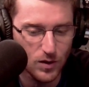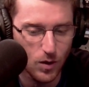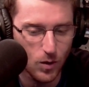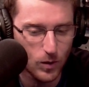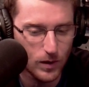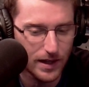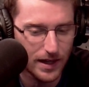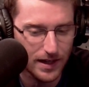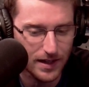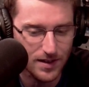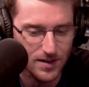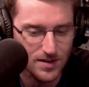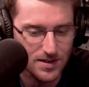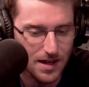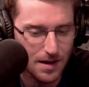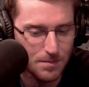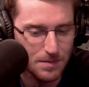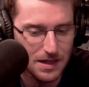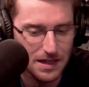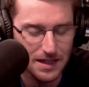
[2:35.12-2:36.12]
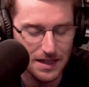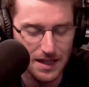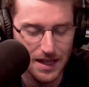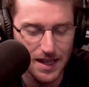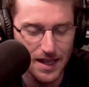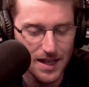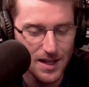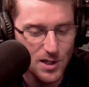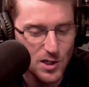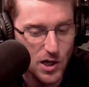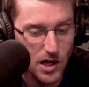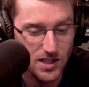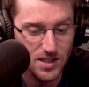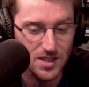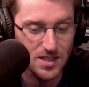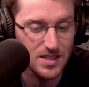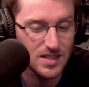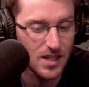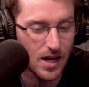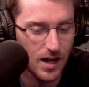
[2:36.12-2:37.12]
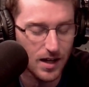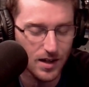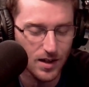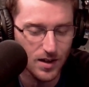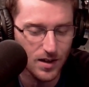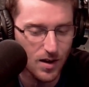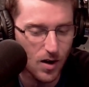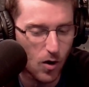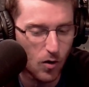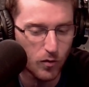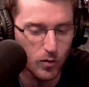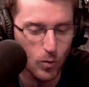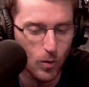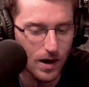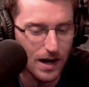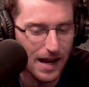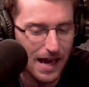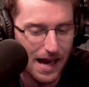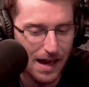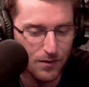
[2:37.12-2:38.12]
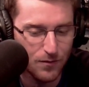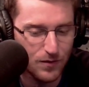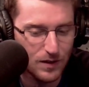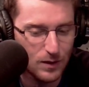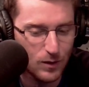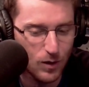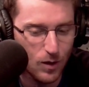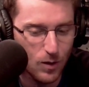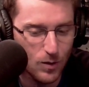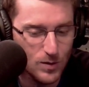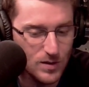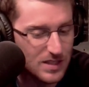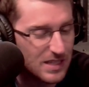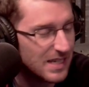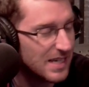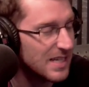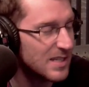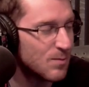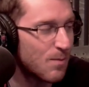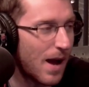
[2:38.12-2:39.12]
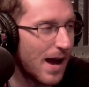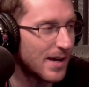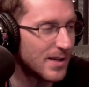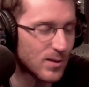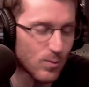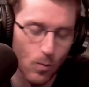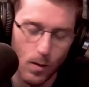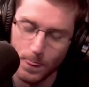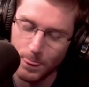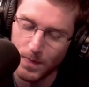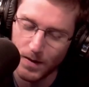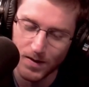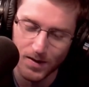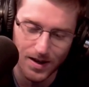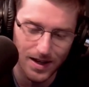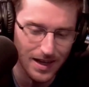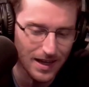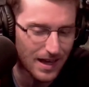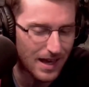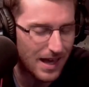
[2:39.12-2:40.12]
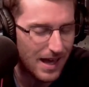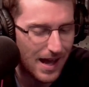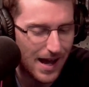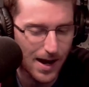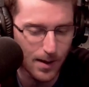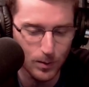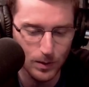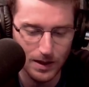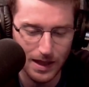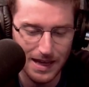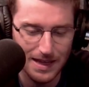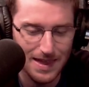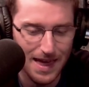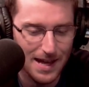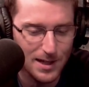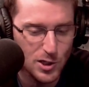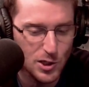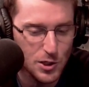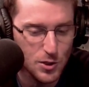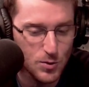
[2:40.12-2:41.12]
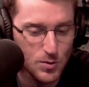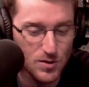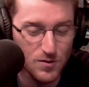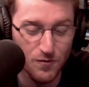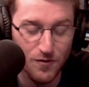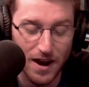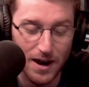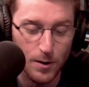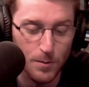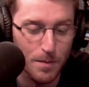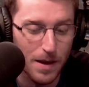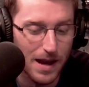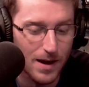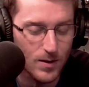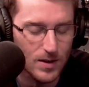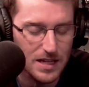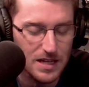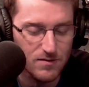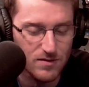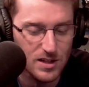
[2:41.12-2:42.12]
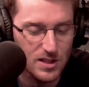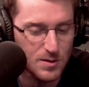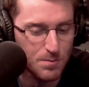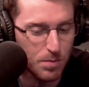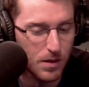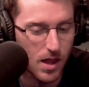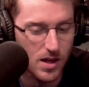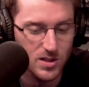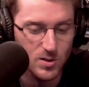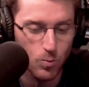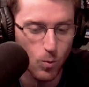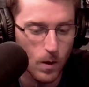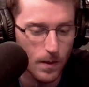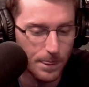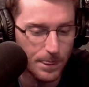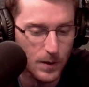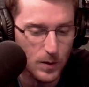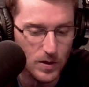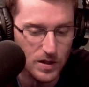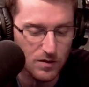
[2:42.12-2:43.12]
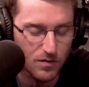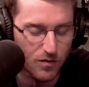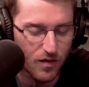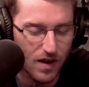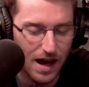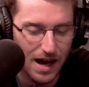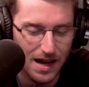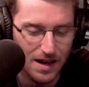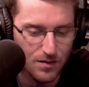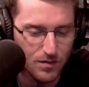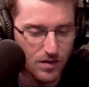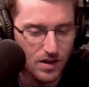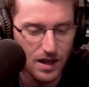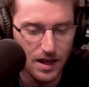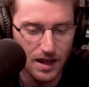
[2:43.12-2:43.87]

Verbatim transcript: goal kickers. I mean, Justin Tucker over one and a half field goals. It is minus 130. I would lay that juice. Fairbairn even is plus 135.